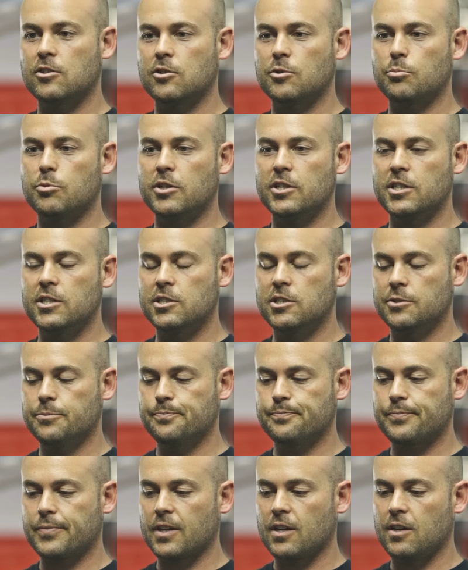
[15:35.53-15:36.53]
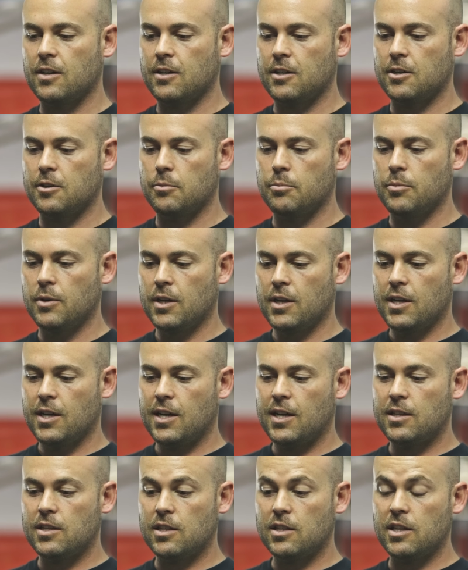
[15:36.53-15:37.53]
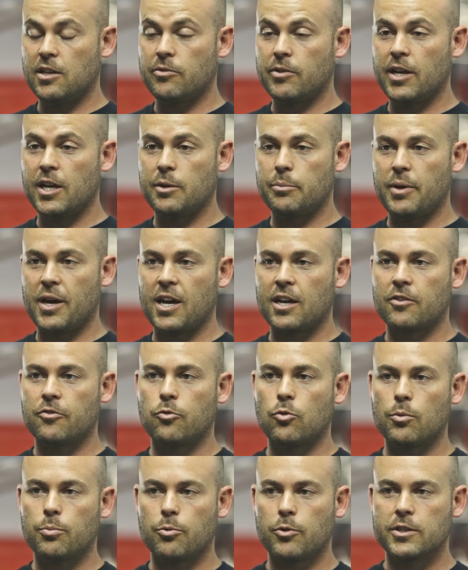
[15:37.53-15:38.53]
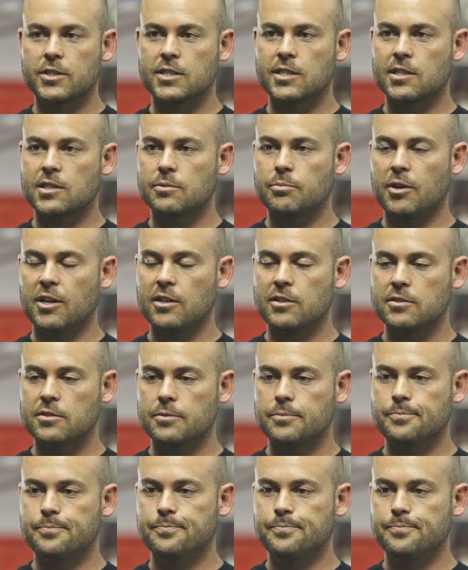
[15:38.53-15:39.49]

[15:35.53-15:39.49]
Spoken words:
the bridge. And then they ran back 4.6 miles.